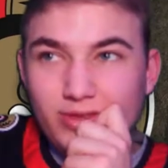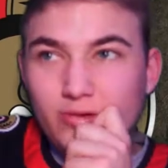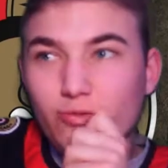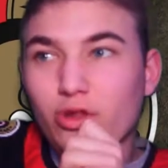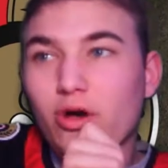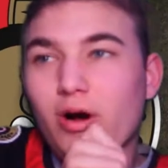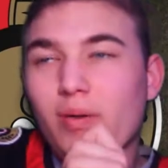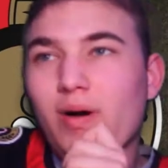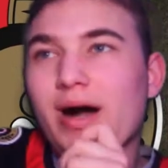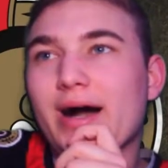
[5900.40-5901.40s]
Well,
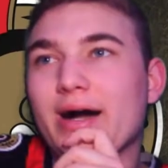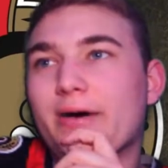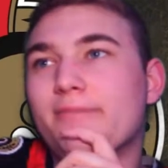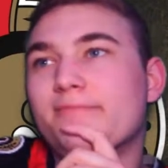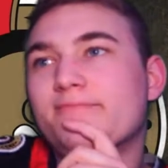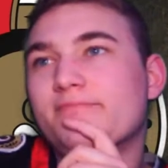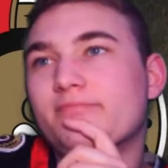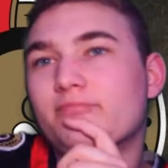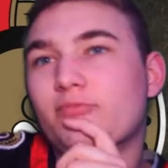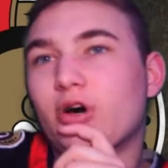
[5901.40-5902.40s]
no,
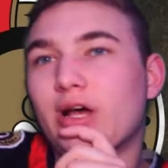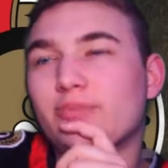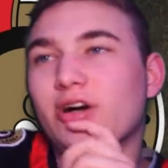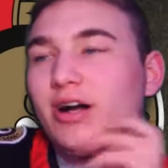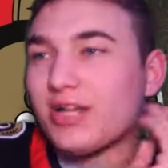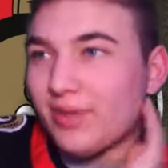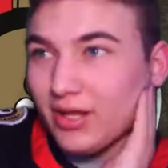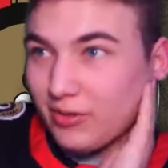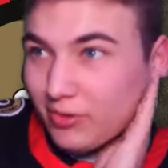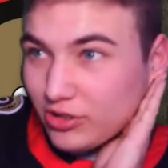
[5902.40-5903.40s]
well, I'm talking about,
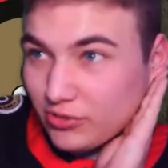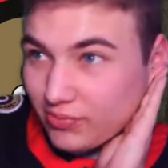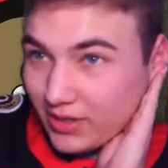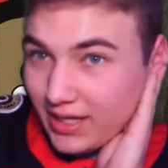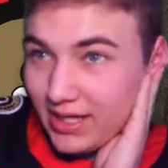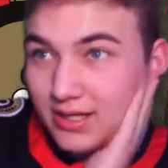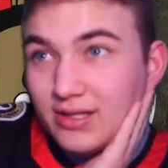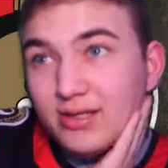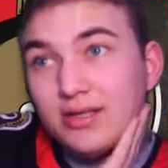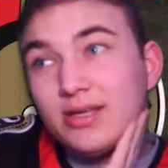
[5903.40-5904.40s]
like, when you play.
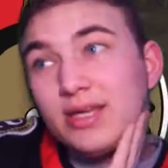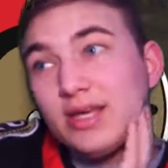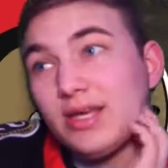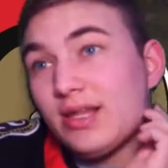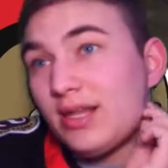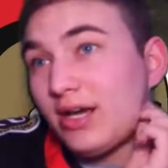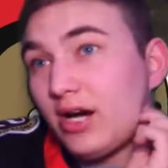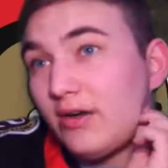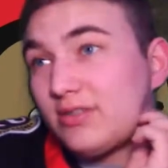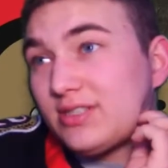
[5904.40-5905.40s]
Like,
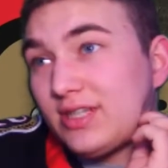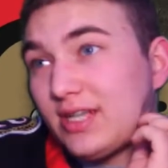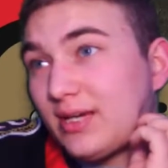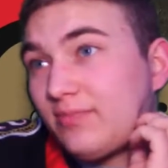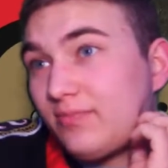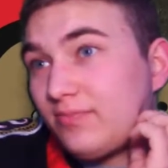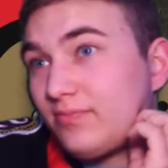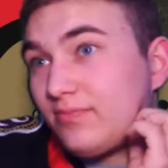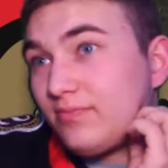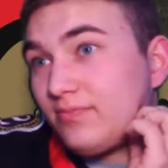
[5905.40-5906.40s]
obviously, like,
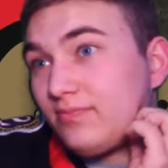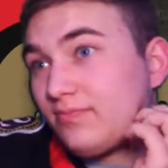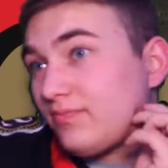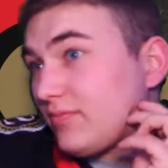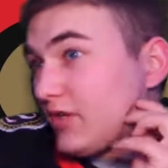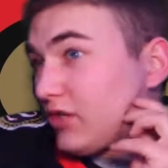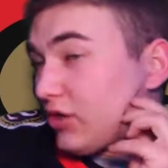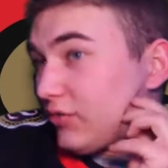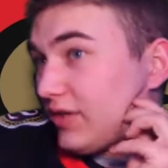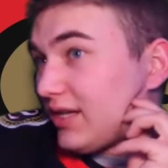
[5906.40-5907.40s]
you
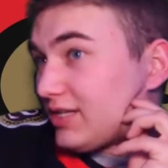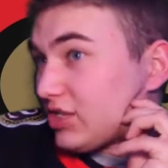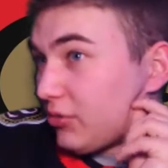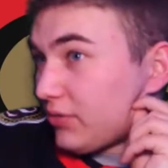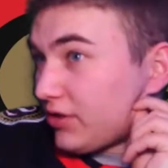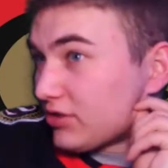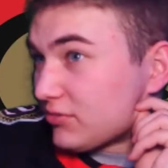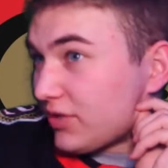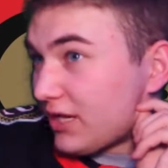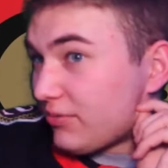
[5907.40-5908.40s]
know, the NHL players, and
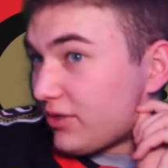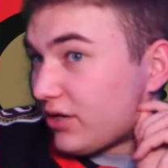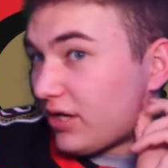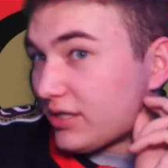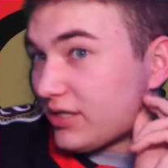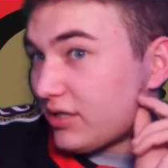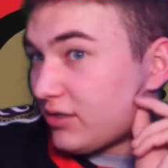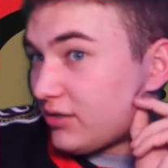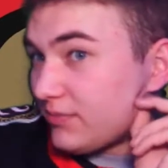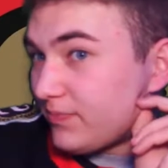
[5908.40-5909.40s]
when I played hockey,
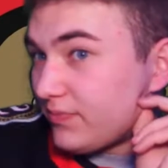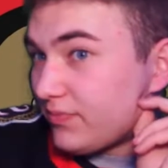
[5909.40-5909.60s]
and